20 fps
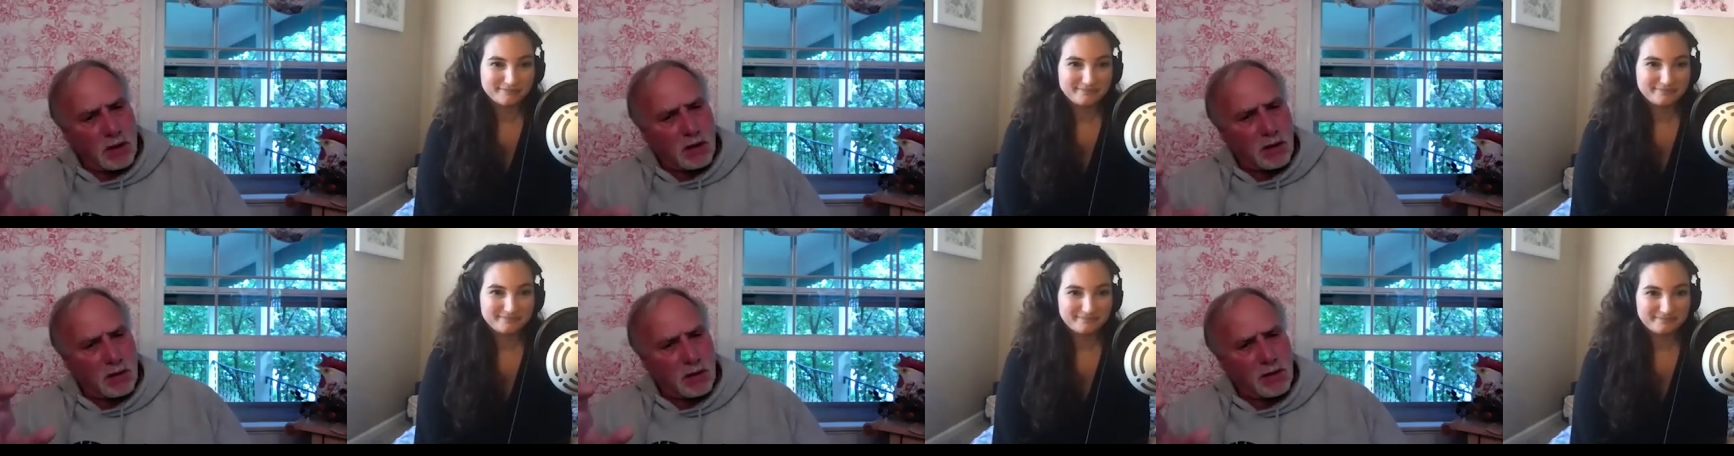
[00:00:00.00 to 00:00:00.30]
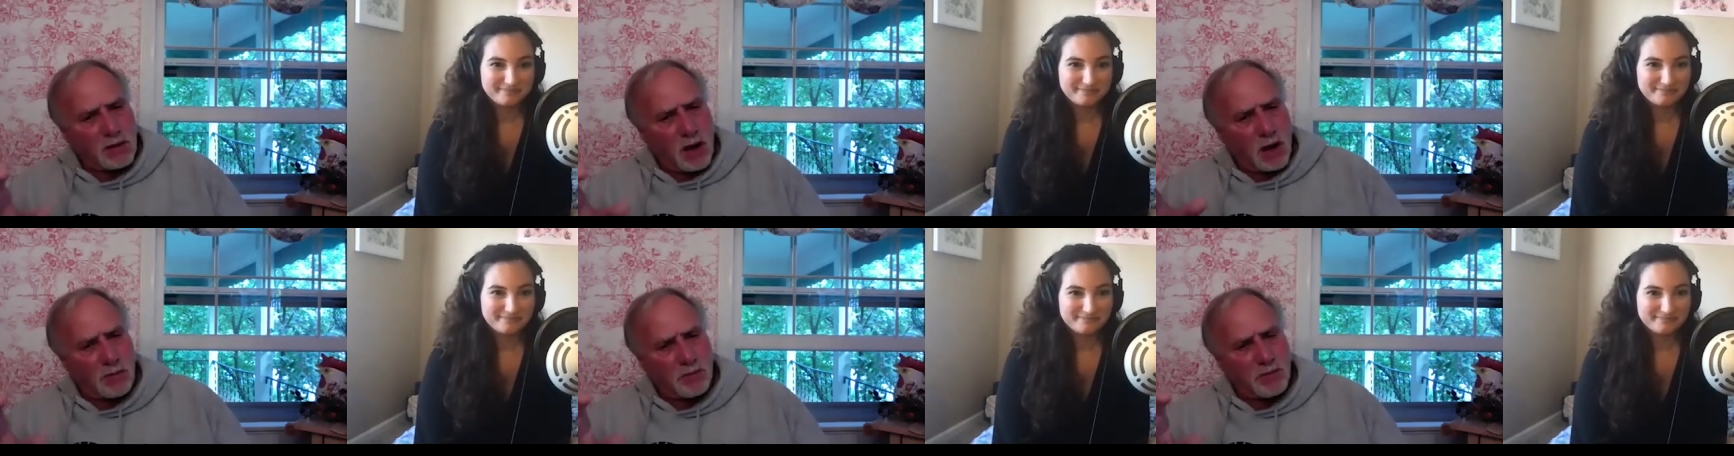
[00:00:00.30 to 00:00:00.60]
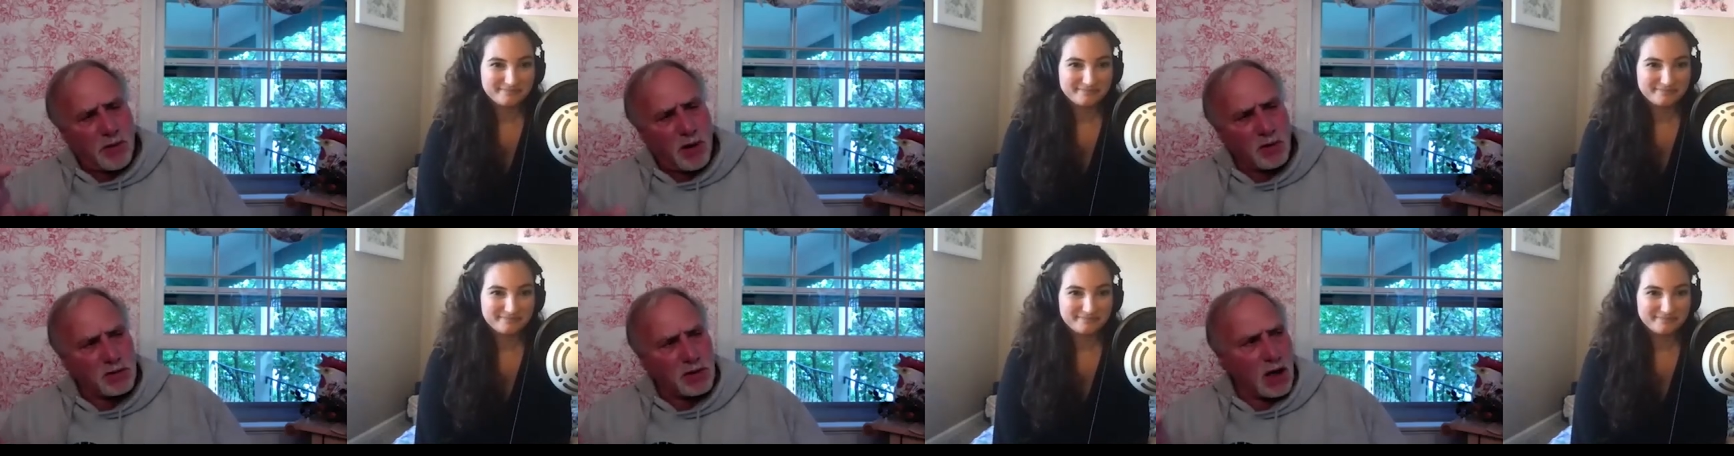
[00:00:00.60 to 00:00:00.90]
Speaker 1: Poe
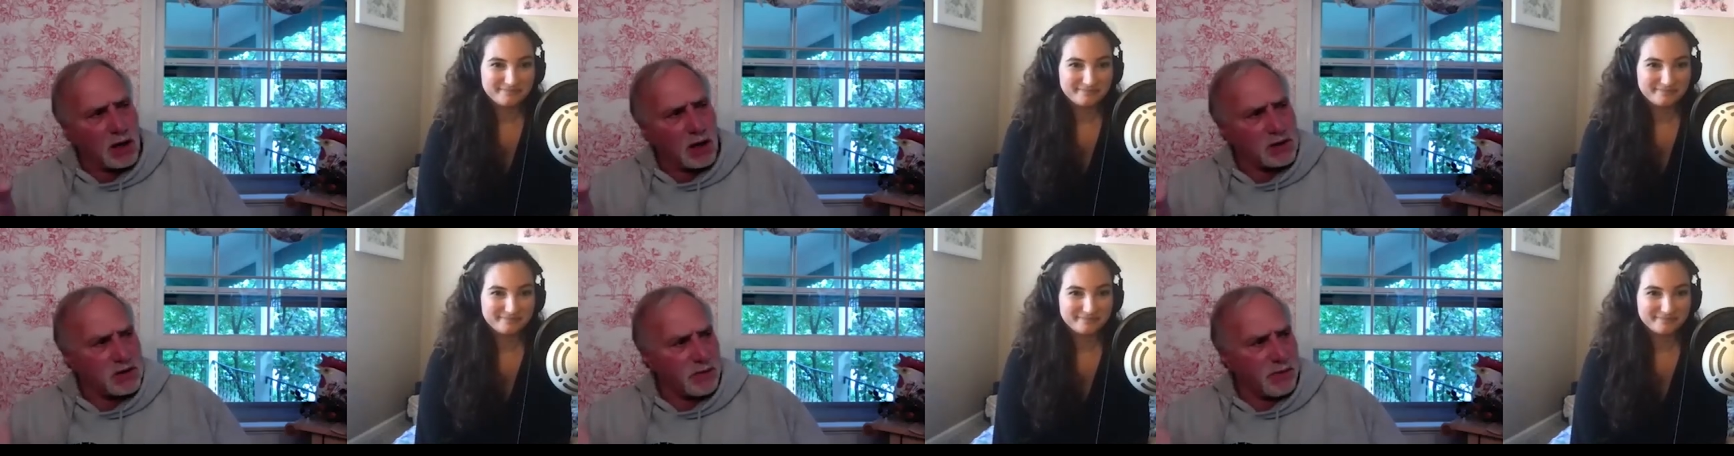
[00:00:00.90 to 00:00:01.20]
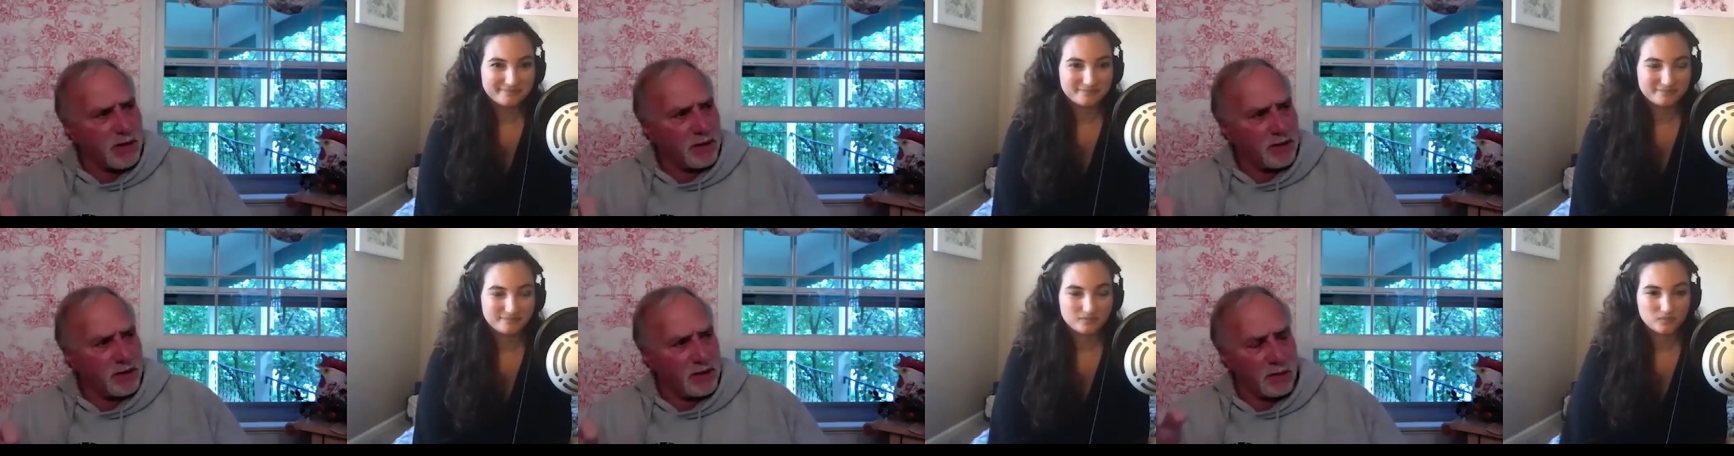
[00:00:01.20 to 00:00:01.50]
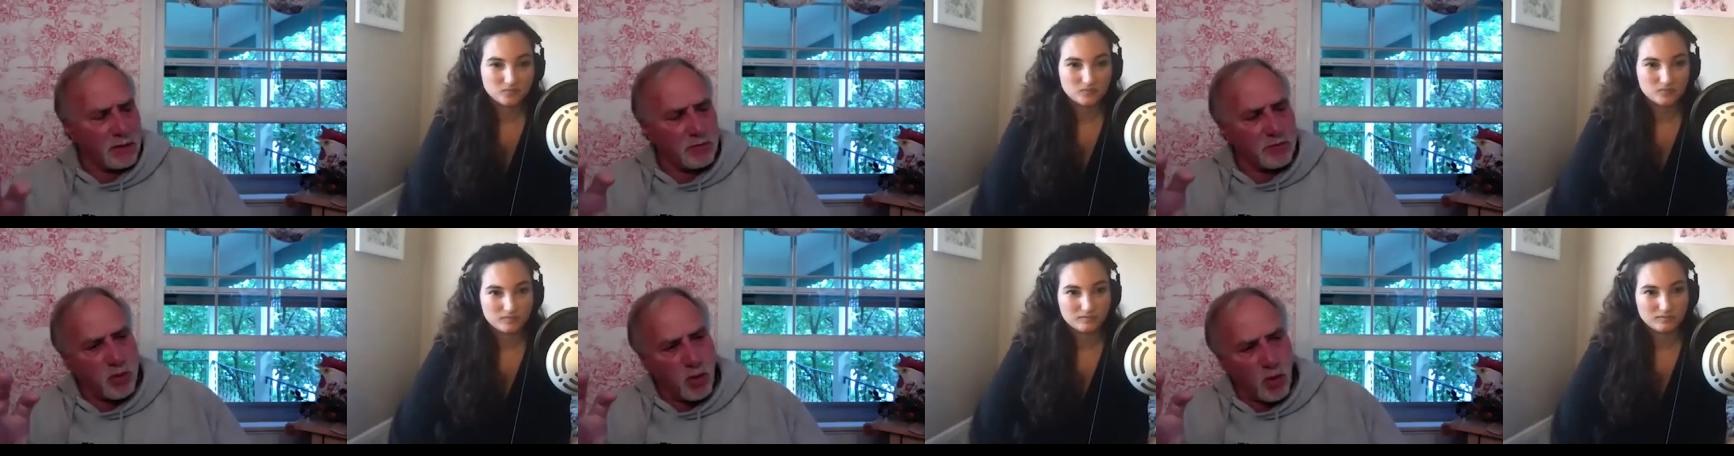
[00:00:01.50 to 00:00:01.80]
talks about the
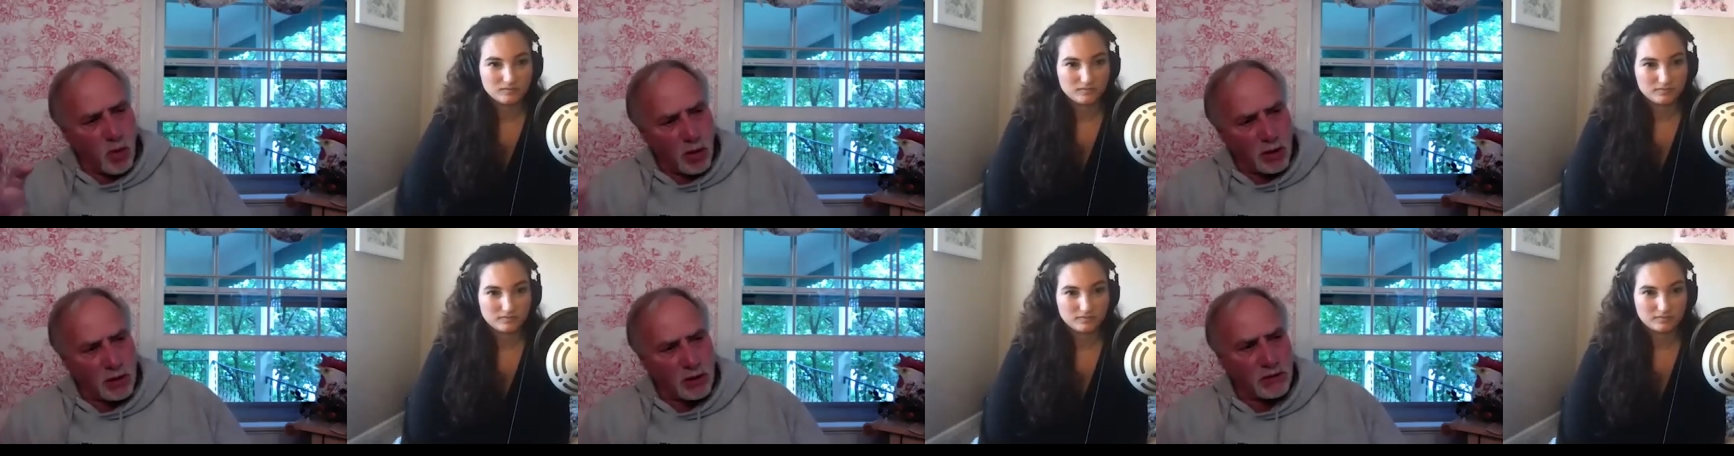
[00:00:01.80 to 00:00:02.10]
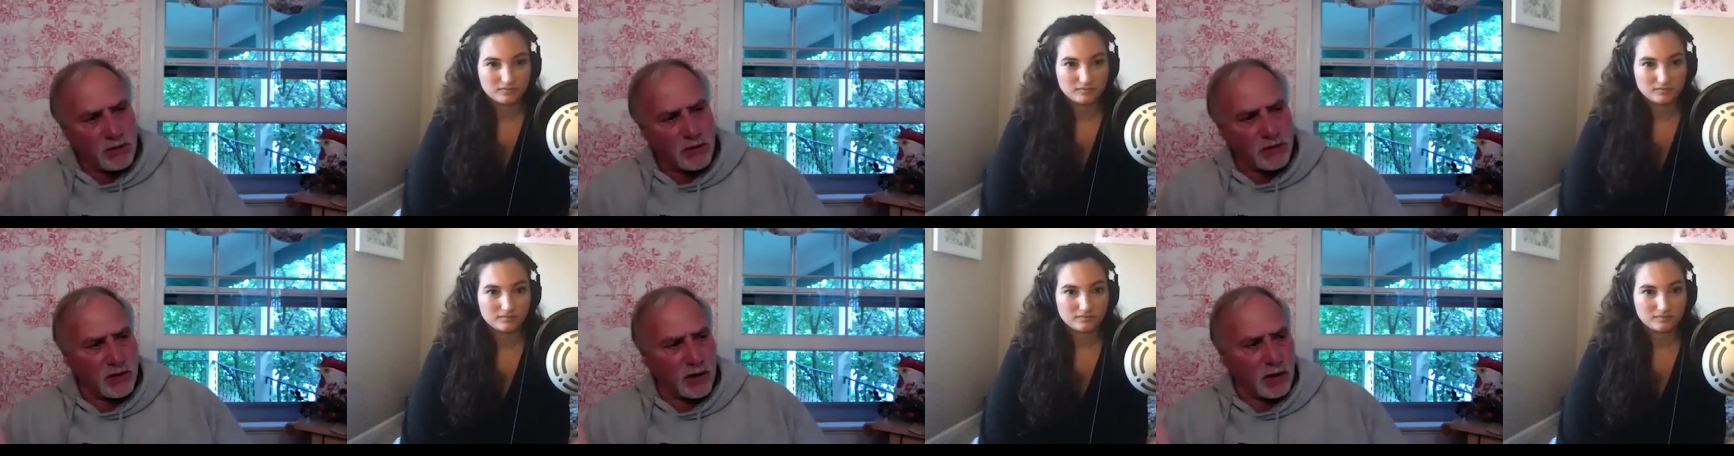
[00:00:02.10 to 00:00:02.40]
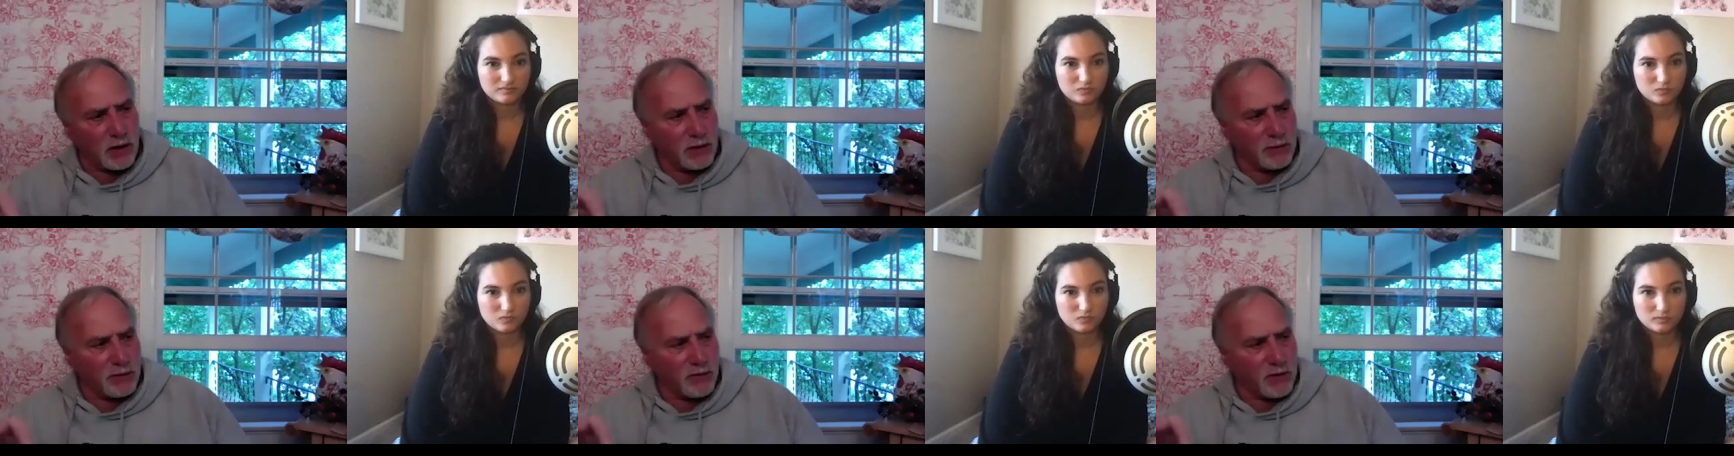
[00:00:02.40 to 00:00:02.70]
importance of
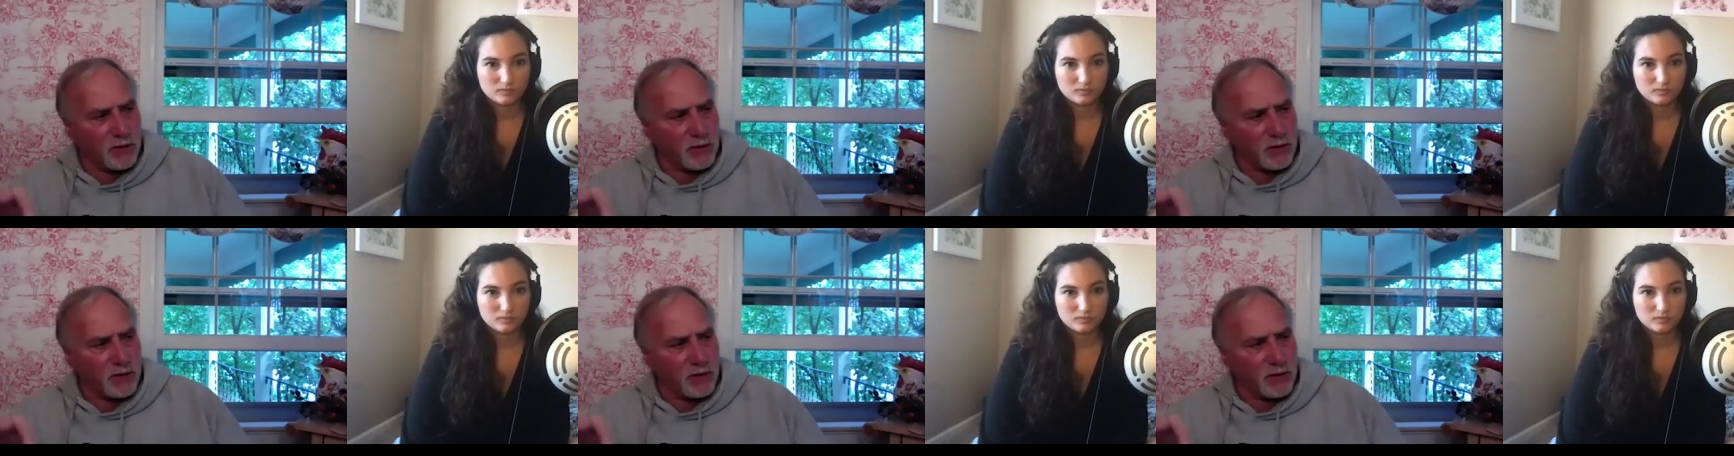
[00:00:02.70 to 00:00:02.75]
